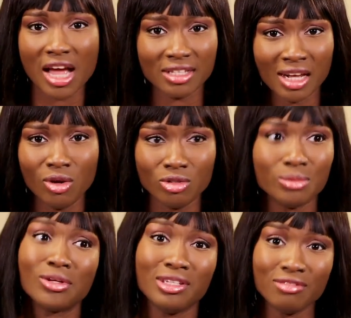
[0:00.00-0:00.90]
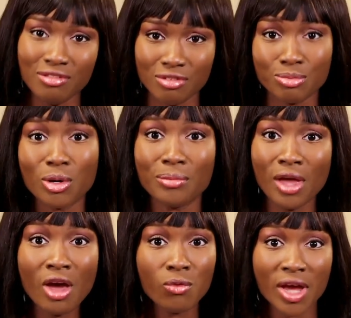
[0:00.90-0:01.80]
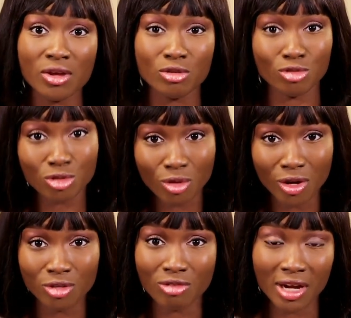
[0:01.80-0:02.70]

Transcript: has that luxury, because even if you pump, where are you going to store it,